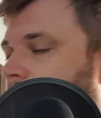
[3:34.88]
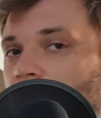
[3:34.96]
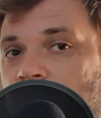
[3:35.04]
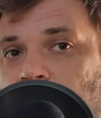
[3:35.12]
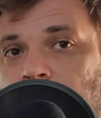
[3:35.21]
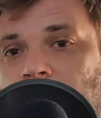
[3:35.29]

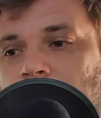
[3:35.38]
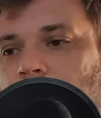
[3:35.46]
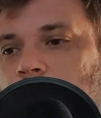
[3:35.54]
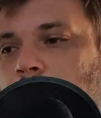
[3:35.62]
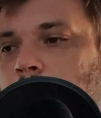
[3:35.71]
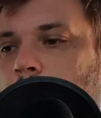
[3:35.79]
I've made
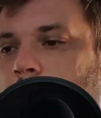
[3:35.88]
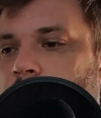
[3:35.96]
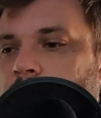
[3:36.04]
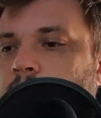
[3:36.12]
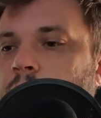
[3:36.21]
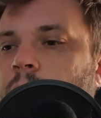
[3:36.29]
it
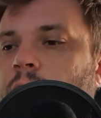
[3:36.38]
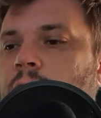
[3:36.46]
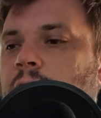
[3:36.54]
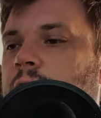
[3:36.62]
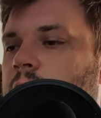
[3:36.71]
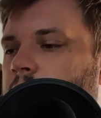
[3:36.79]
much
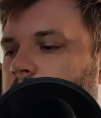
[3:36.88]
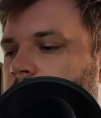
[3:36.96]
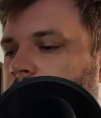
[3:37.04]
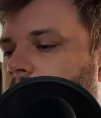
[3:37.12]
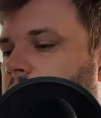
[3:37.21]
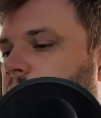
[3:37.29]
more
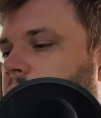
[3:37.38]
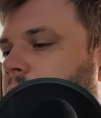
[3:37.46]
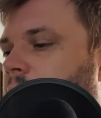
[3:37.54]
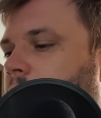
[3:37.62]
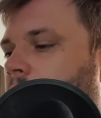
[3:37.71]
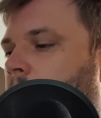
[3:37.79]

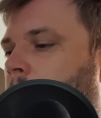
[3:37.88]
sturdier.